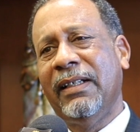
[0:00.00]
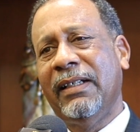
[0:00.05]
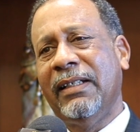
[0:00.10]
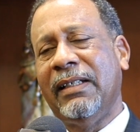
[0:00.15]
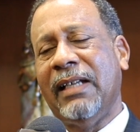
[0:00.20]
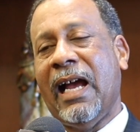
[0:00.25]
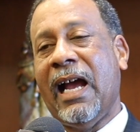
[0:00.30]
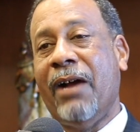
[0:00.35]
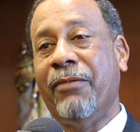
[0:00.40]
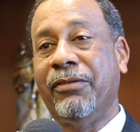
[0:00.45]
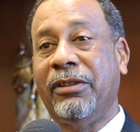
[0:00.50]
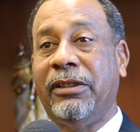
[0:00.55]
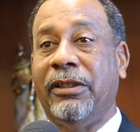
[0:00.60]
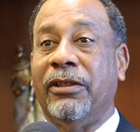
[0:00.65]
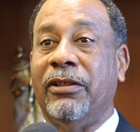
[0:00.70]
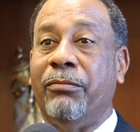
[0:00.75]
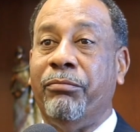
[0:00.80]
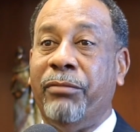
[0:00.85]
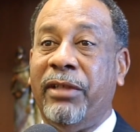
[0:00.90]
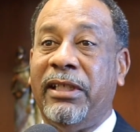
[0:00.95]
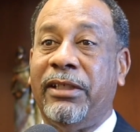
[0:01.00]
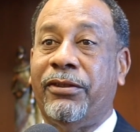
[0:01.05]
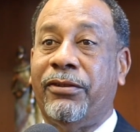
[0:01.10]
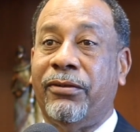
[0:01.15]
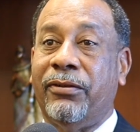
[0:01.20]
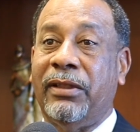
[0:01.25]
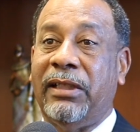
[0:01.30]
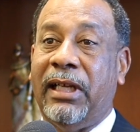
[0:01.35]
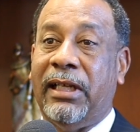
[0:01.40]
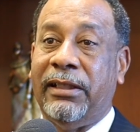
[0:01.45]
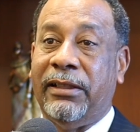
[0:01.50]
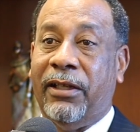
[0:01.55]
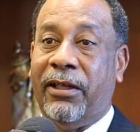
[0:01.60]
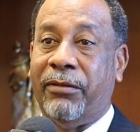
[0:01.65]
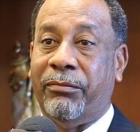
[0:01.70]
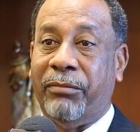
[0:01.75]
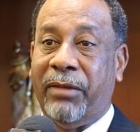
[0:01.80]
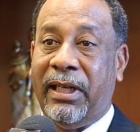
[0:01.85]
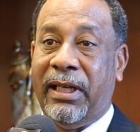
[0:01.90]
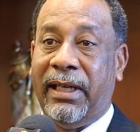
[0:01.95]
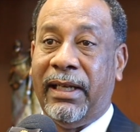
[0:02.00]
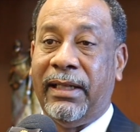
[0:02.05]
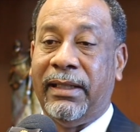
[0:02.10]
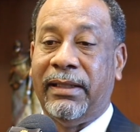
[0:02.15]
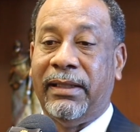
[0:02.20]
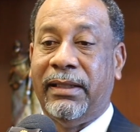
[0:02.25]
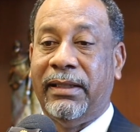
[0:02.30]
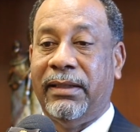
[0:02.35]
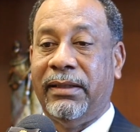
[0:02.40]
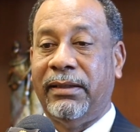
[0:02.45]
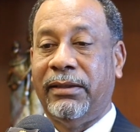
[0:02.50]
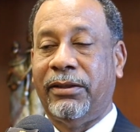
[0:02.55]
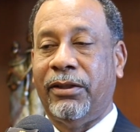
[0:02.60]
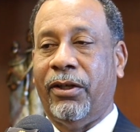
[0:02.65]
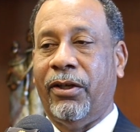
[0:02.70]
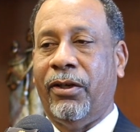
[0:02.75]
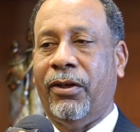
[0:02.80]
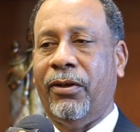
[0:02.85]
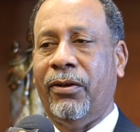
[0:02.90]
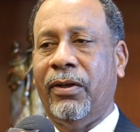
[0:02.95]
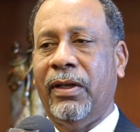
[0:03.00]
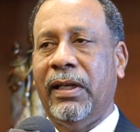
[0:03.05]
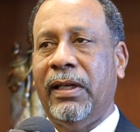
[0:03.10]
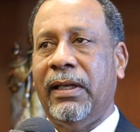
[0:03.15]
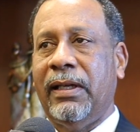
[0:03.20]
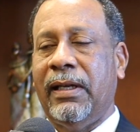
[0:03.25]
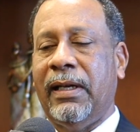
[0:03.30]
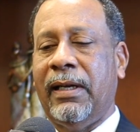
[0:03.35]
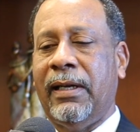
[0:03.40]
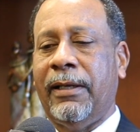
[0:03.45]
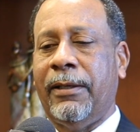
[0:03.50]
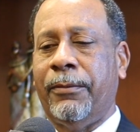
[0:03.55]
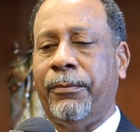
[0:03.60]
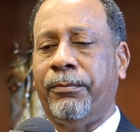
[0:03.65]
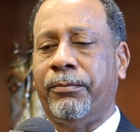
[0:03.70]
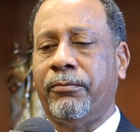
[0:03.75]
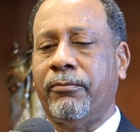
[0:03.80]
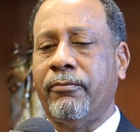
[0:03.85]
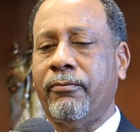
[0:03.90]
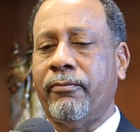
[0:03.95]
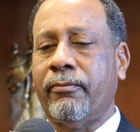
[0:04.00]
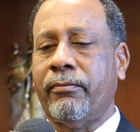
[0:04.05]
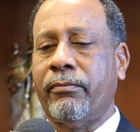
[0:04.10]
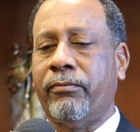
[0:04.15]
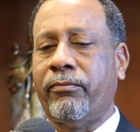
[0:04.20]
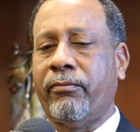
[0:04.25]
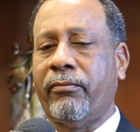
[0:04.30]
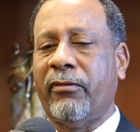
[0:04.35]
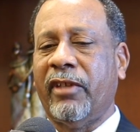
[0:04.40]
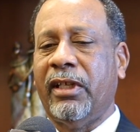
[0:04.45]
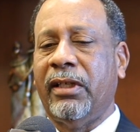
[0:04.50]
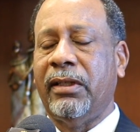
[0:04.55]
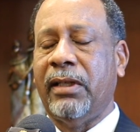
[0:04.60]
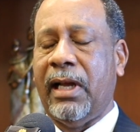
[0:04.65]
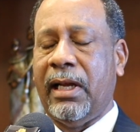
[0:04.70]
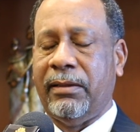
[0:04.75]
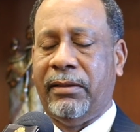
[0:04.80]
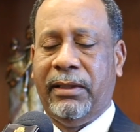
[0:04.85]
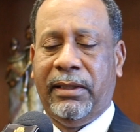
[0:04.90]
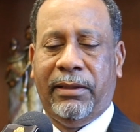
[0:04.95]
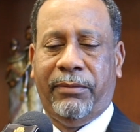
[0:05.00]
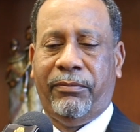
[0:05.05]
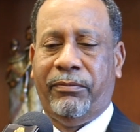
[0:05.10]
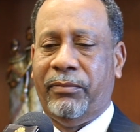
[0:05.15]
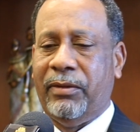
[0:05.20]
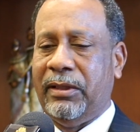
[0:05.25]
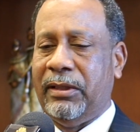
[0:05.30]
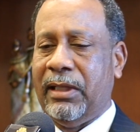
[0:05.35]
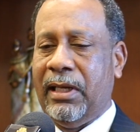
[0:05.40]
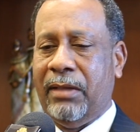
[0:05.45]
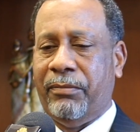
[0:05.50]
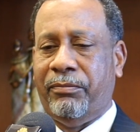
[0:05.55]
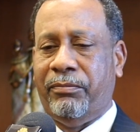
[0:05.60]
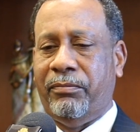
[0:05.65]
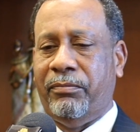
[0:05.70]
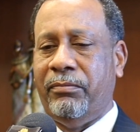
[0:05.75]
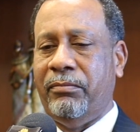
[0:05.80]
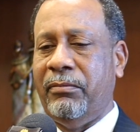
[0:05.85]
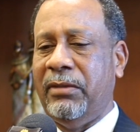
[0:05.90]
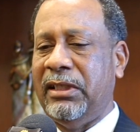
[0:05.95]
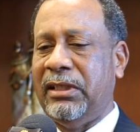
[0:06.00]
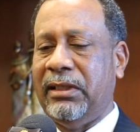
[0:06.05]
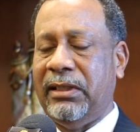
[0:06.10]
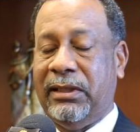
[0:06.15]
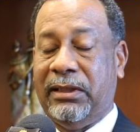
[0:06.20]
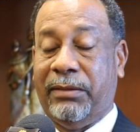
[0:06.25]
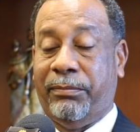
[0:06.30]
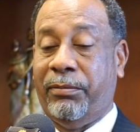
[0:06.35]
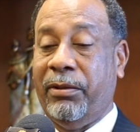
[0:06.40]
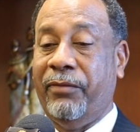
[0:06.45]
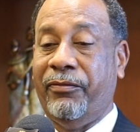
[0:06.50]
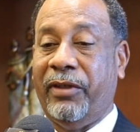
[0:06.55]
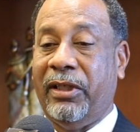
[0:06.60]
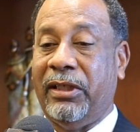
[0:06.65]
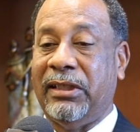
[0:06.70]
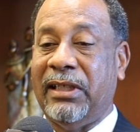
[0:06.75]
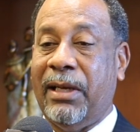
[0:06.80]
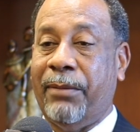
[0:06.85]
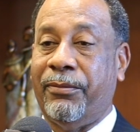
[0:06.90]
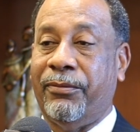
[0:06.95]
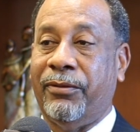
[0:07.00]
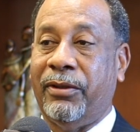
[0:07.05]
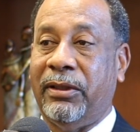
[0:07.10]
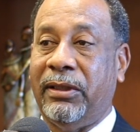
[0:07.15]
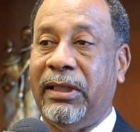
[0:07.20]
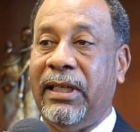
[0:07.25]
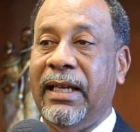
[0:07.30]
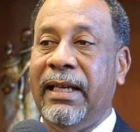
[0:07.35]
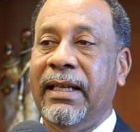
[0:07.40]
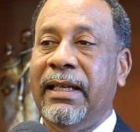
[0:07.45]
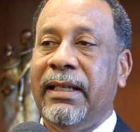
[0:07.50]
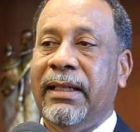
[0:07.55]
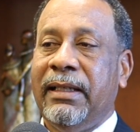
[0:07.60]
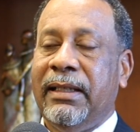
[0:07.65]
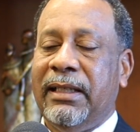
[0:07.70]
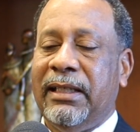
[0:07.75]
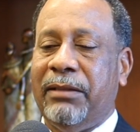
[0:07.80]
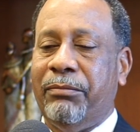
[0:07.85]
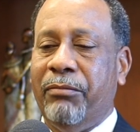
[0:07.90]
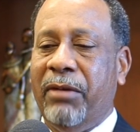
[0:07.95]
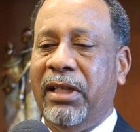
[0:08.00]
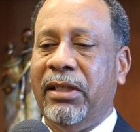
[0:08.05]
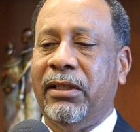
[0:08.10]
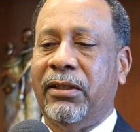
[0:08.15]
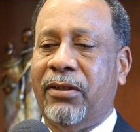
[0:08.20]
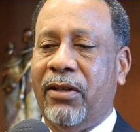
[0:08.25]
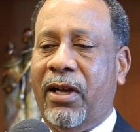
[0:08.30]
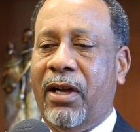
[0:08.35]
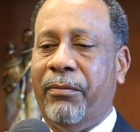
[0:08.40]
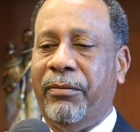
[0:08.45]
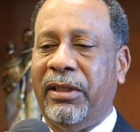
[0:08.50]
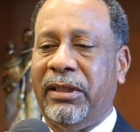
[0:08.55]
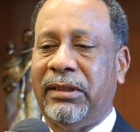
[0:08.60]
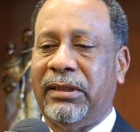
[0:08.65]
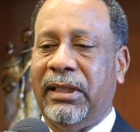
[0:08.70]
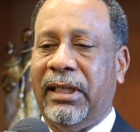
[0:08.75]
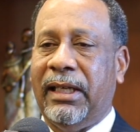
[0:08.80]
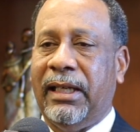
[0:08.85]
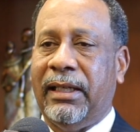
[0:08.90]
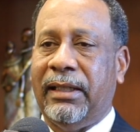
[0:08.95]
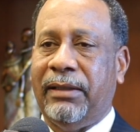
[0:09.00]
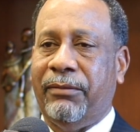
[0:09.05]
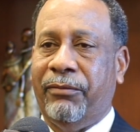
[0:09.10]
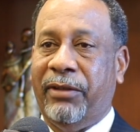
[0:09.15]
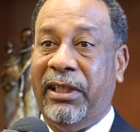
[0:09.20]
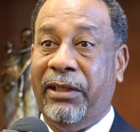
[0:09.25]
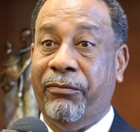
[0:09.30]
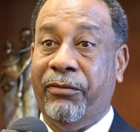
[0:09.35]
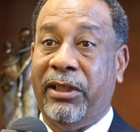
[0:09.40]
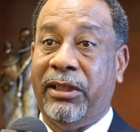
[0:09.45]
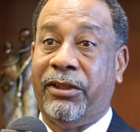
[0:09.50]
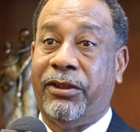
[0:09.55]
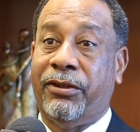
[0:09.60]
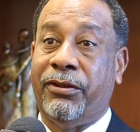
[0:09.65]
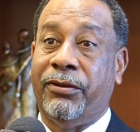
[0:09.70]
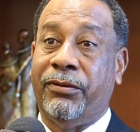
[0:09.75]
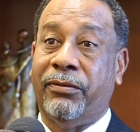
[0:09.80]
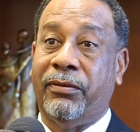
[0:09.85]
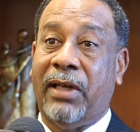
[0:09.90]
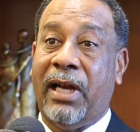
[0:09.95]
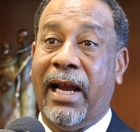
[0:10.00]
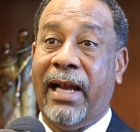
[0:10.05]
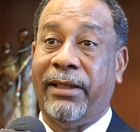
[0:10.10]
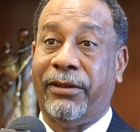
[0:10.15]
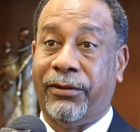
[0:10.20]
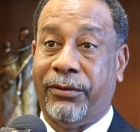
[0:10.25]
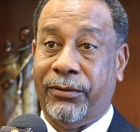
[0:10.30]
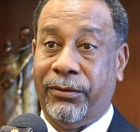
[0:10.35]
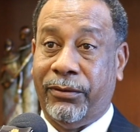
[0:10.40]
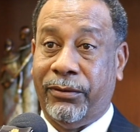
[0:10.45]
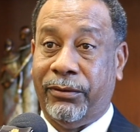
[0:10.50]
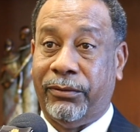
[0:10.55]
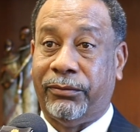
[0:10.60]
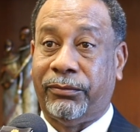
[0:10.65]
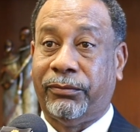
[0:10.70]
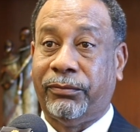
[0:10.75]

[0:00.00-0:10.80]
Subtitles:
Now I was there to mentor that young man, so um, I give it's a perfect example, really. His mother called me and said when he went to high school,